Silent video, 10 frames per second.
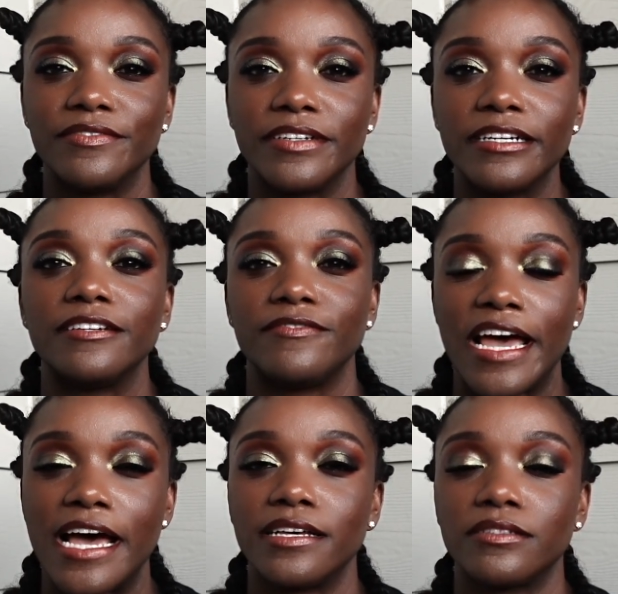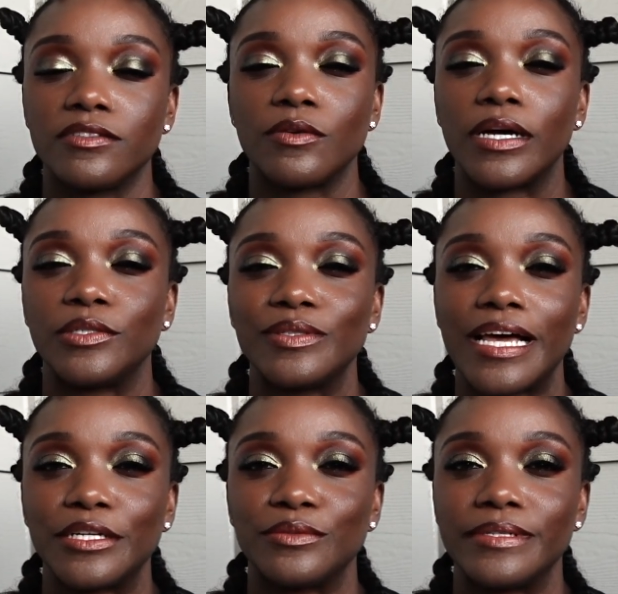very fast, so I do
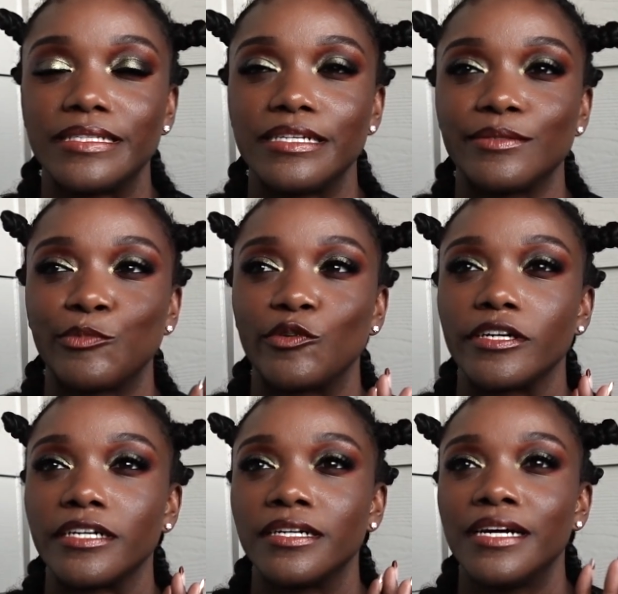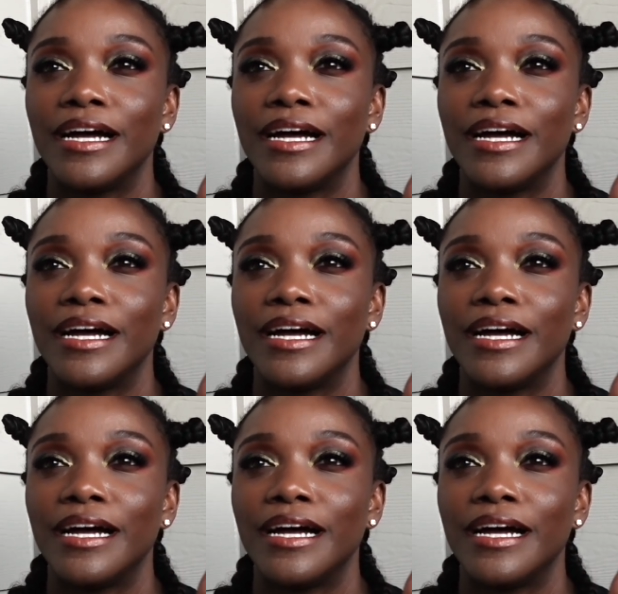like doing these more